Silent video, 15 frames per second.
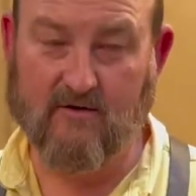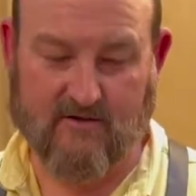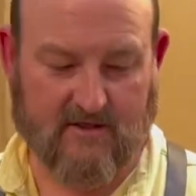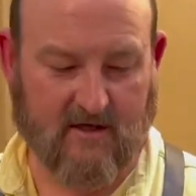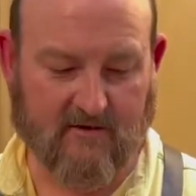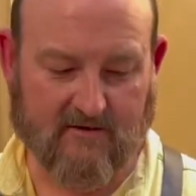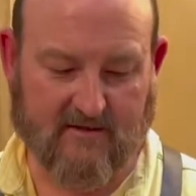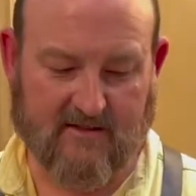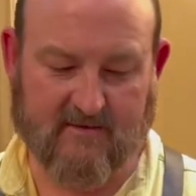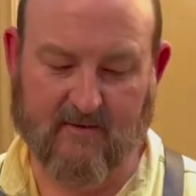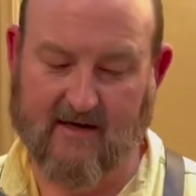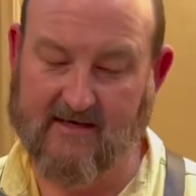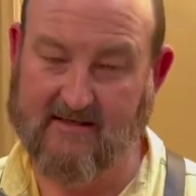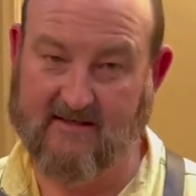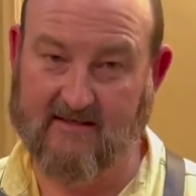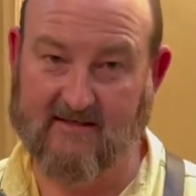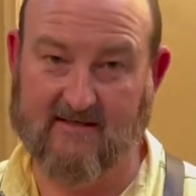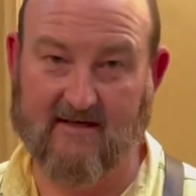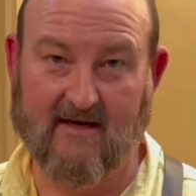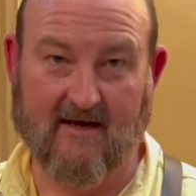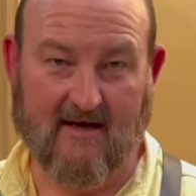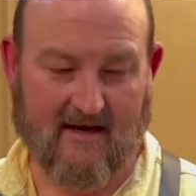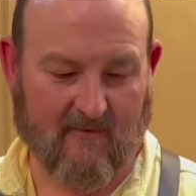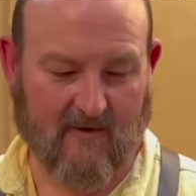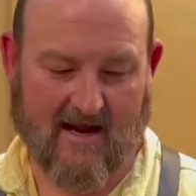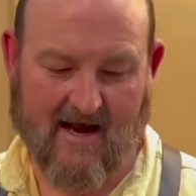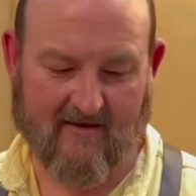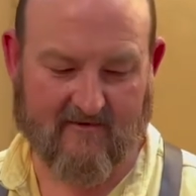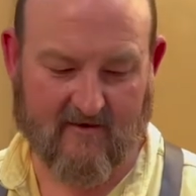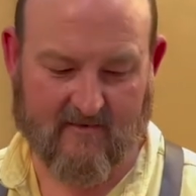toasted spices and we
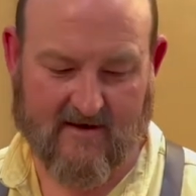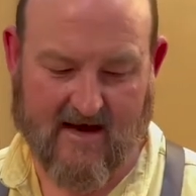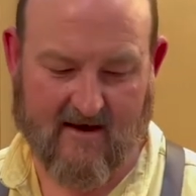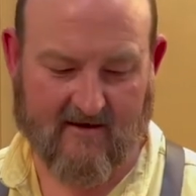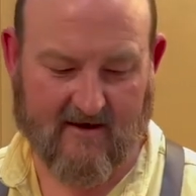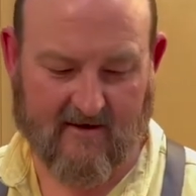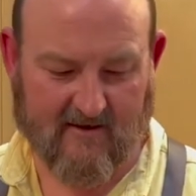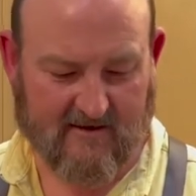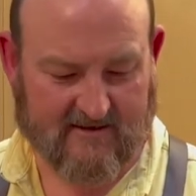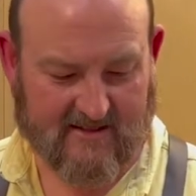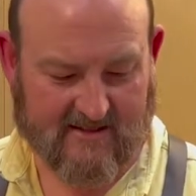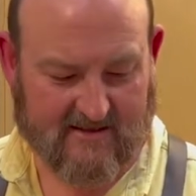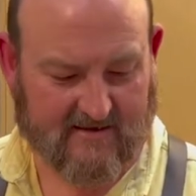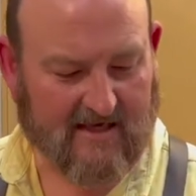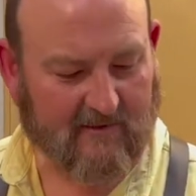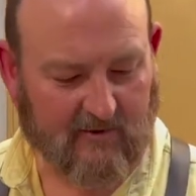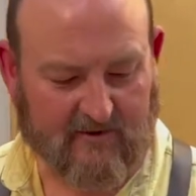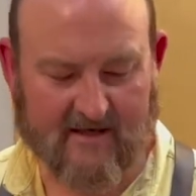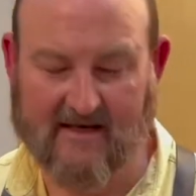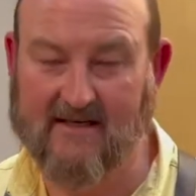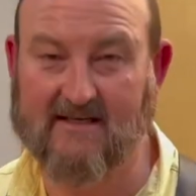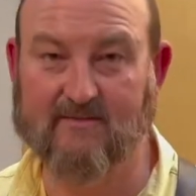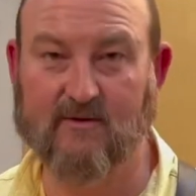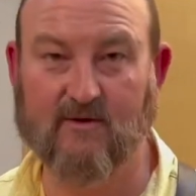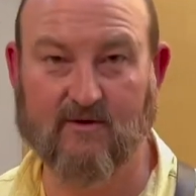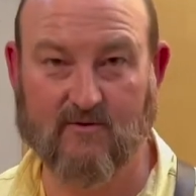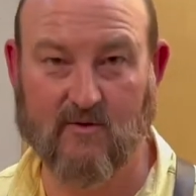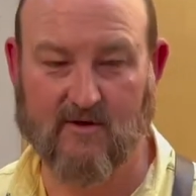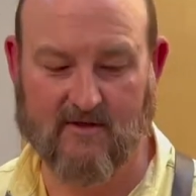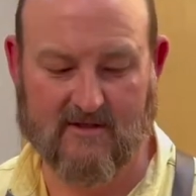have them down here. You see it's a couple teaspoons
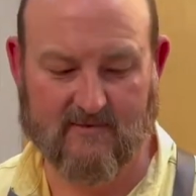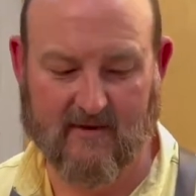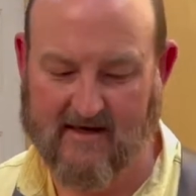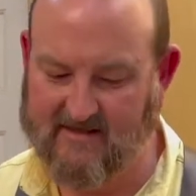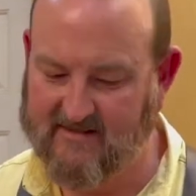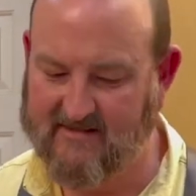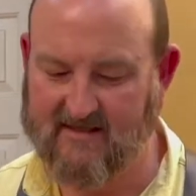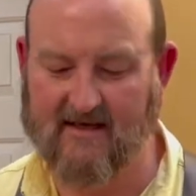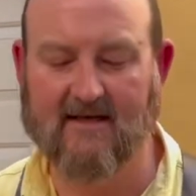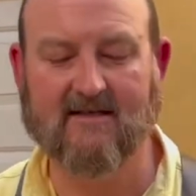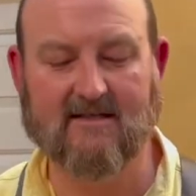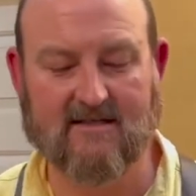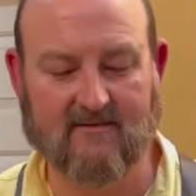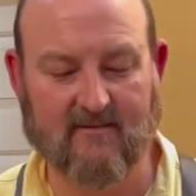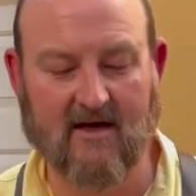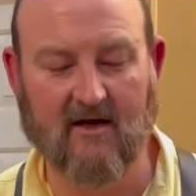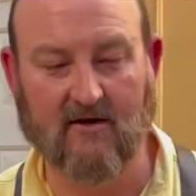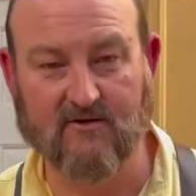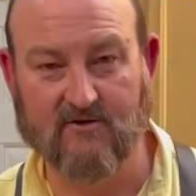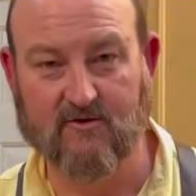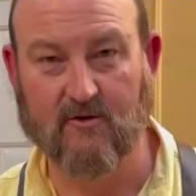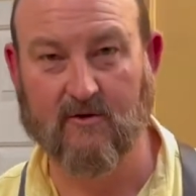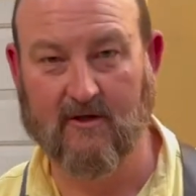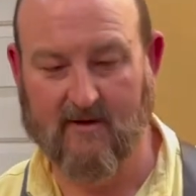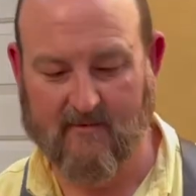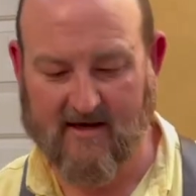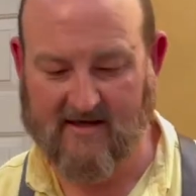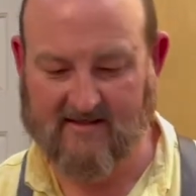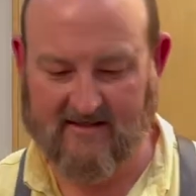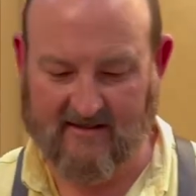worth of spices. It smells truly
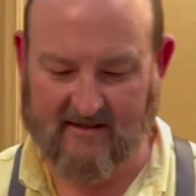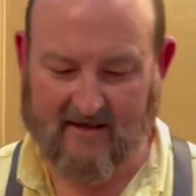amazing.